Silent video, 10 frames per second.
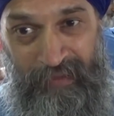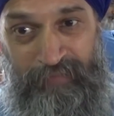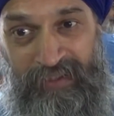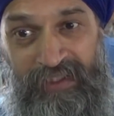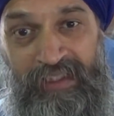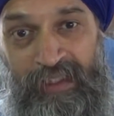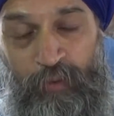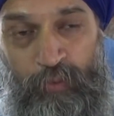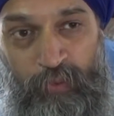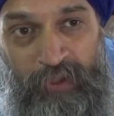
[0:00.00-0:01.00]
Absolutely.
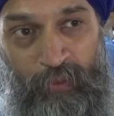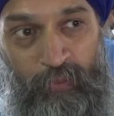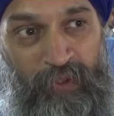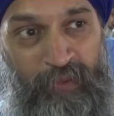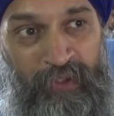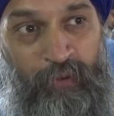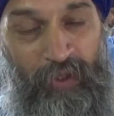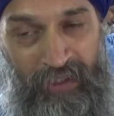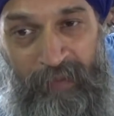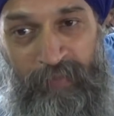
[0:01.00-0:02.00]
You know, we call
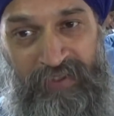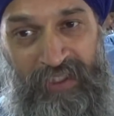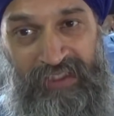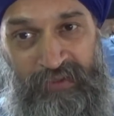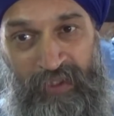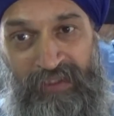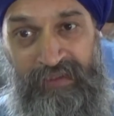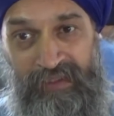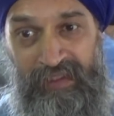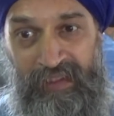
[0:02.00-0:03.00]
it like prasad as well,
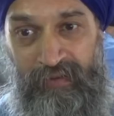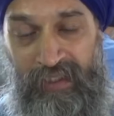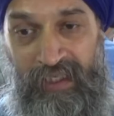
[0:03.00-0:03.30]
right?